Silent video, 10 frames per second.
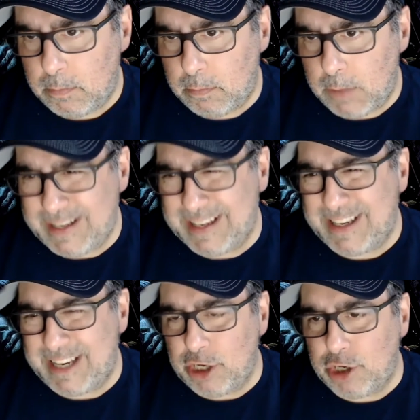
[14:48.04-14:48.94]
It's
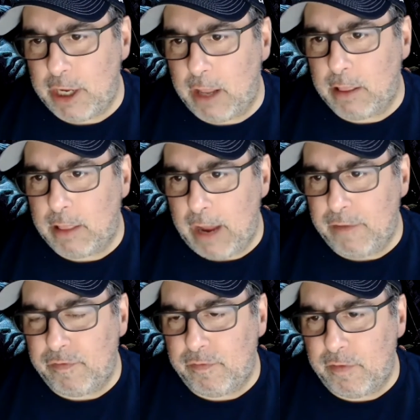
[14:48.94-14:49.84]
essentially a
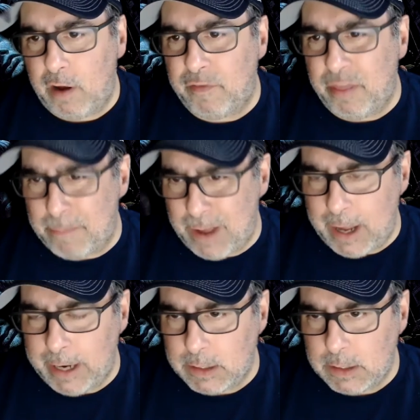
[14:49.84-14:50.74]
life of the
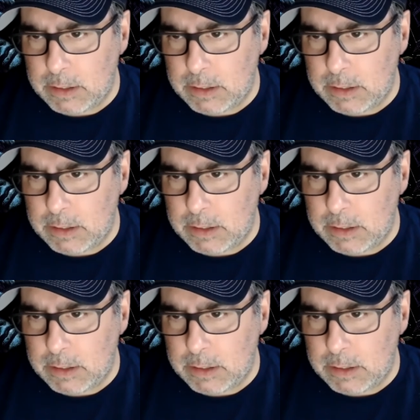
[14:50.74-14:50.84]
mind.